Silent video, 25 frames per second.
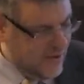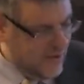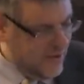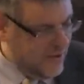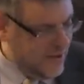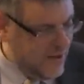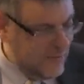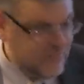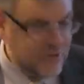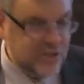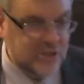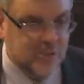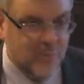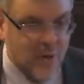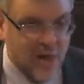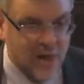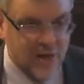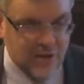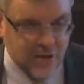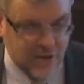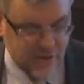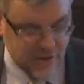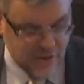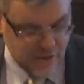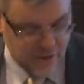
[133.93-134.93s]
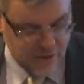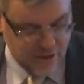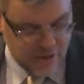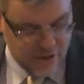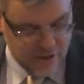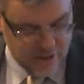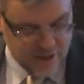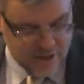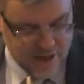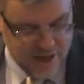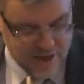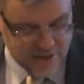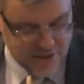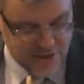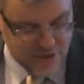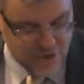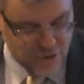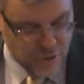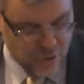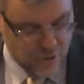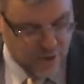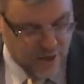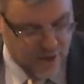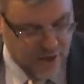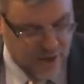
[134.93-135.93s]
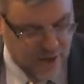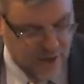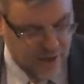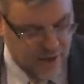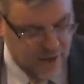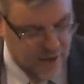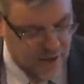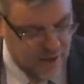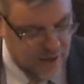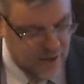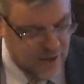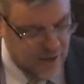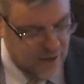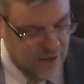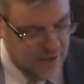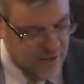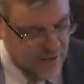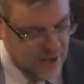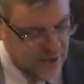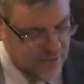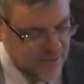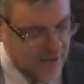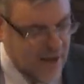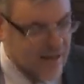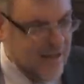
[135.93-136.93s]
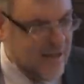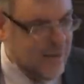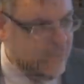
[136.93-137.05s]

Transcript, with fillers: Raymond Smullyan tells a story that when